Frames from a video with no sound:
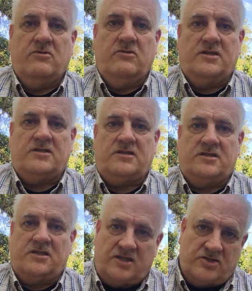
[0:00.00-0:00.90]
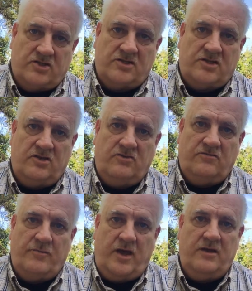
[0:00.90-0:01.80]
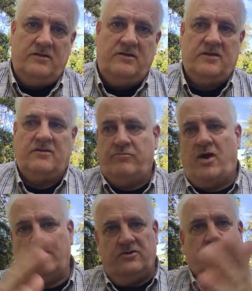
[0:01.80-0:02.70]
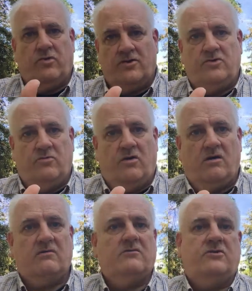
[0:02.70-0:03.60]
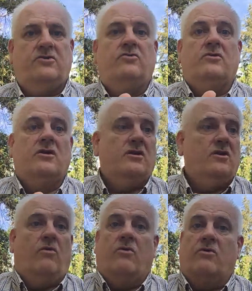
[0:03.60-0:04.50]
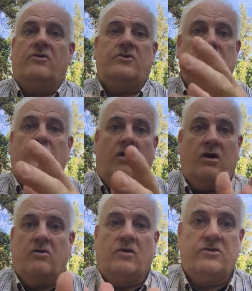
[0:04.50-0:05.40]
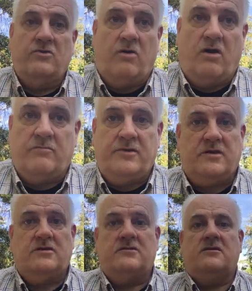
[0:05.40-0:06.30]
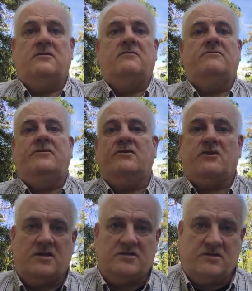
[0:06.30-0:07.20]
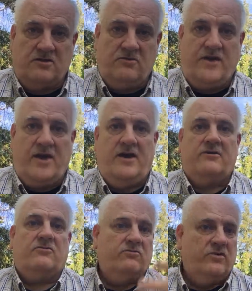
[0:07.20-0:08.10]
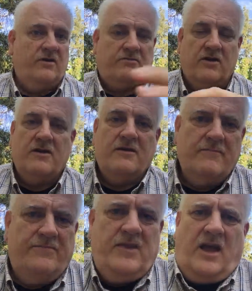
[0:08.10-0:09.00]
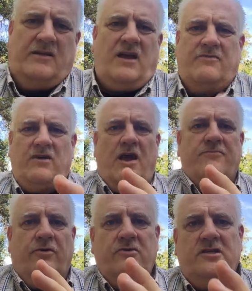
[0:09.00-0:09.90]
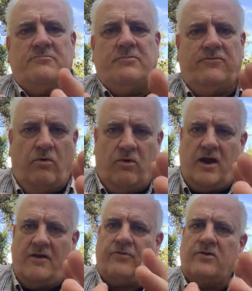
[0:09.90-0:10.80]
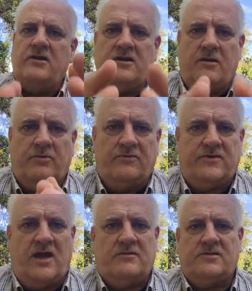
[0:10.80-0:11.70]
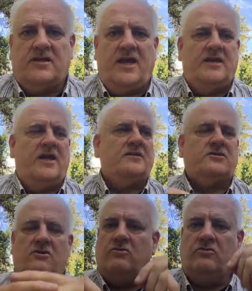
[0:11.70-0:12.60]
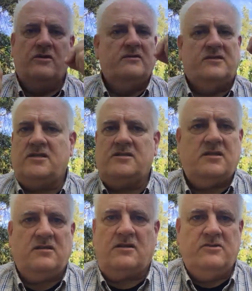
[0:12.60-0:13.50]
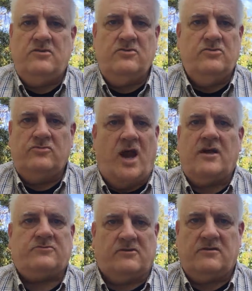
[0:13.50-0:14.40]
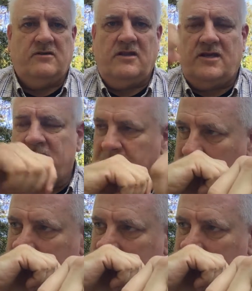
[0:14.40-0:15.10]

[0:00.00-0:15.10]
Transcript: it's the decisions that you've made that have brought you to where you are. You are where you are because of the thoughts that you've had or whatever. I've heard this before. I've heard it a number of times, and so this isn't a new doctrine. It's